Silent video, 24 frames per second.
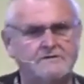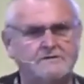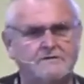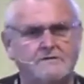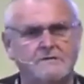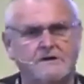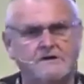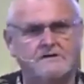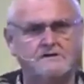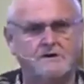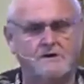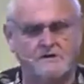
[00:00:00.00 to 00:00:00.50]

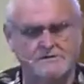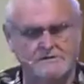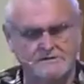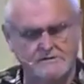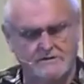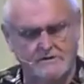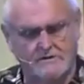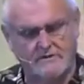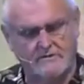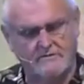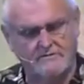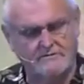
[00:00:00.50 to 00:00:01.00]
guitar
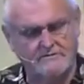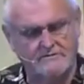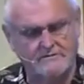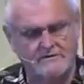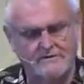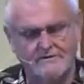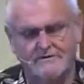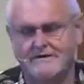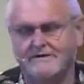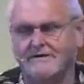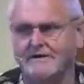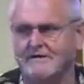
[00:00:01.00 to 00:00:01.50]
solo
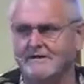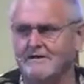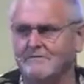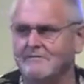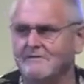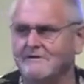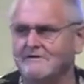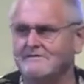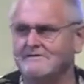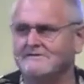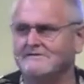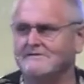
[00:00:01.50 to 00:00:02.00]
in the
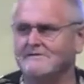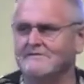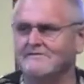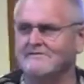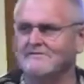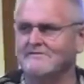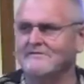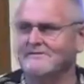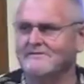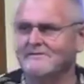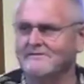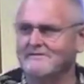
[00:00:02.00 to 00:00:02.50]
midst of
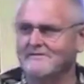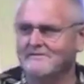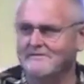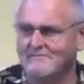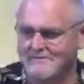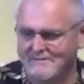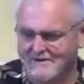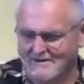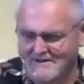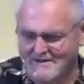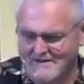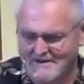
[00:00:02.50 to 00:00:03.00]

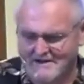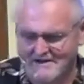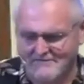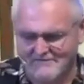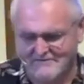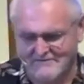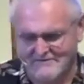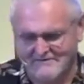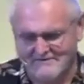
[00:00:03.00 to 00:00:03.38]
my life.